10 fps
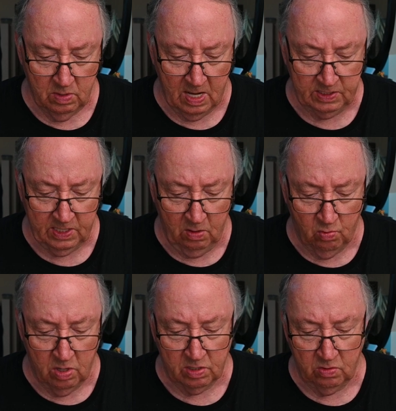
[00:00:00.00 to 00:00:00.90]
I say
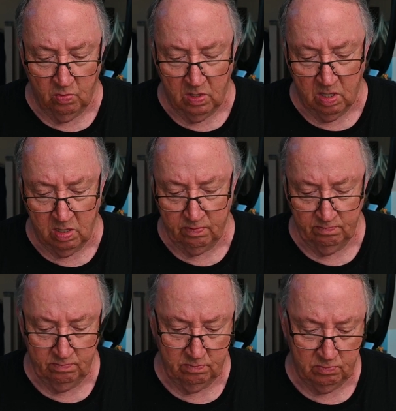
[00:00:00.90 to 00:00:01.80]
walk the walk,
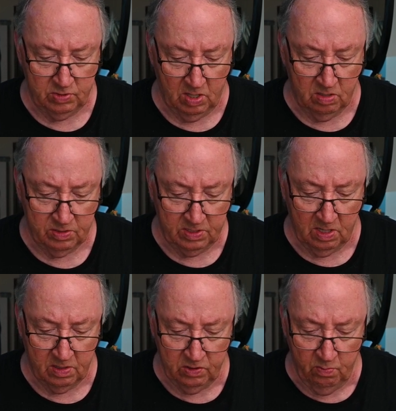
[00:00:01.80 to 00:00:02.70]
talk the
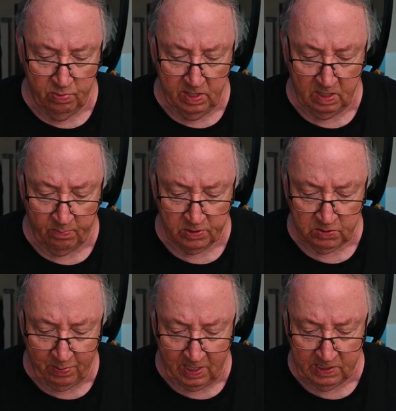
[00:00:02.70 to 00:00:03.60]
talk, you bring a
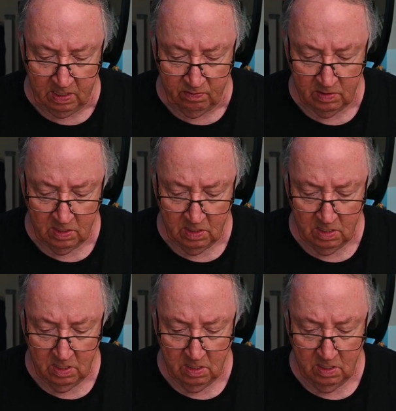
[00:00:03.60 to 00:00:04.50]
perspective
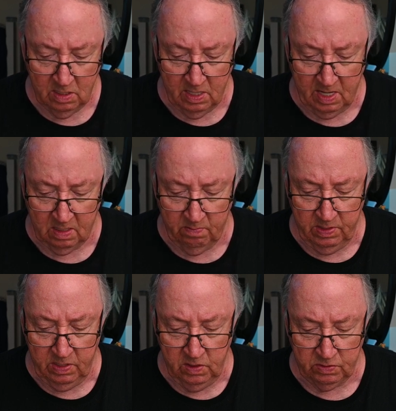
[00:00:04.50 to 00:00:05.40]
that can
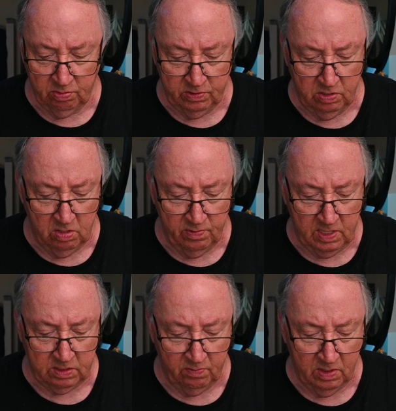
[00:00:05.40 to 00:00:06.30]
be useful to the
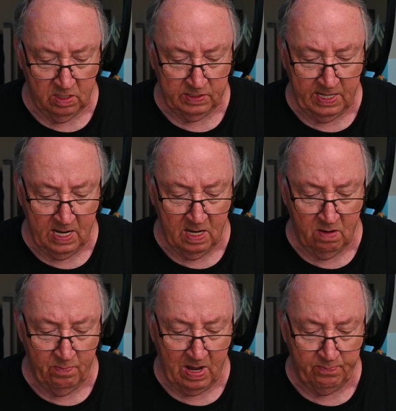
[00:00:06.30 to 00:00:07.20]
rest of us.
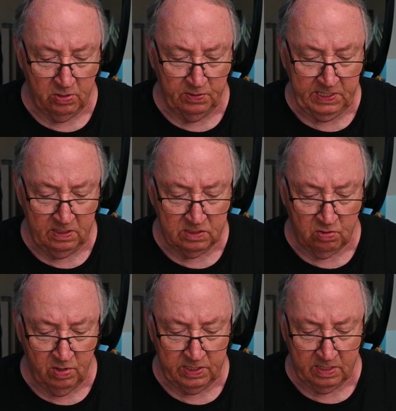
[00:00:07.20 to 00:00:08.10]
Now, by posing this
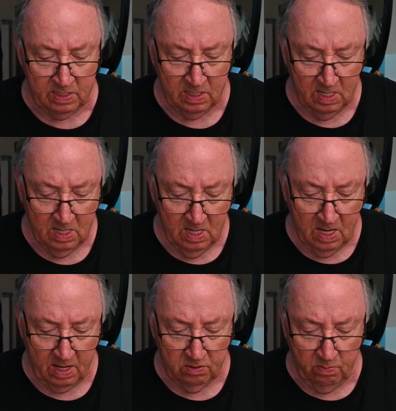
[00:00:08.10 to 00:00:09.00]
question,
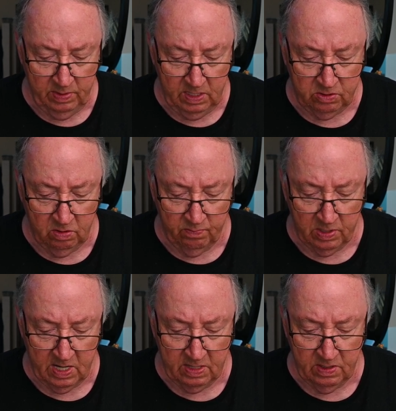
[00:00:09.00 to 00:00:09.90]
I don't mean to
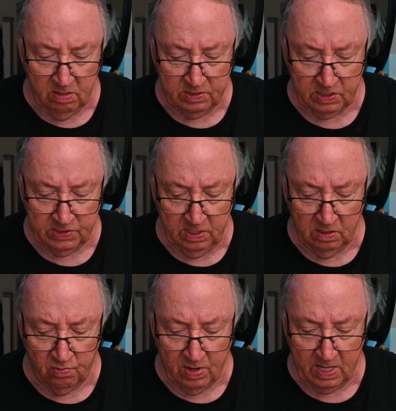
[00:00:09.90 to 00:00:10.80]
imply there is a
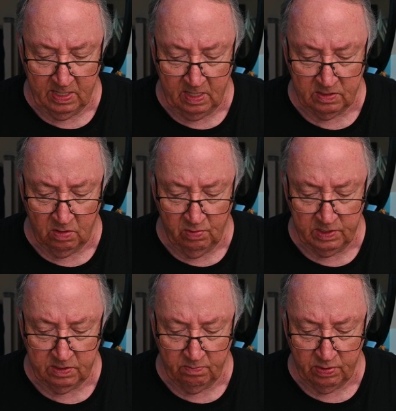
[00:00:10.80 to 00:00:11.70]
single right answer
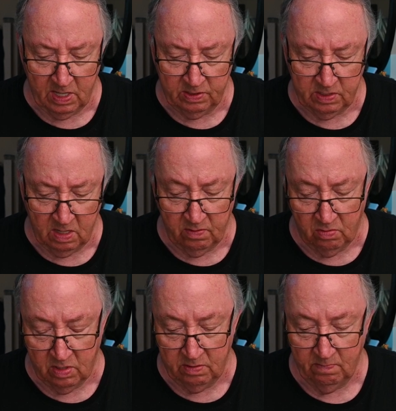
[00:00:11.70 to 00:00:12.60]
which applies to
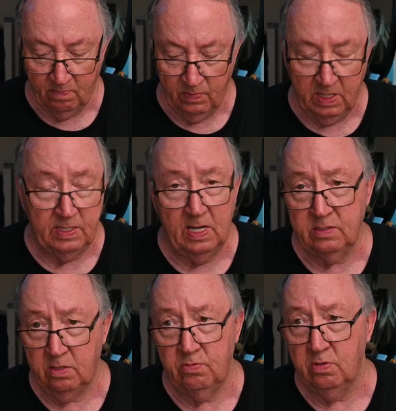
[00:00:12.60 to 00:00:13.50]
everyone, and
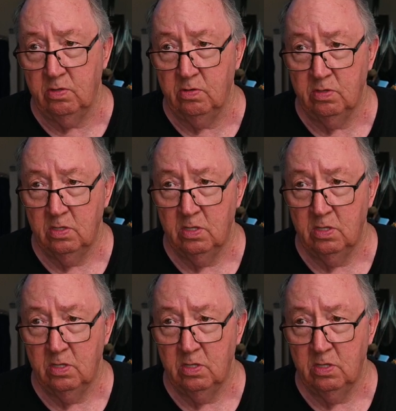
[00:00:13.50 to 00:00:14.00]
that's the truth.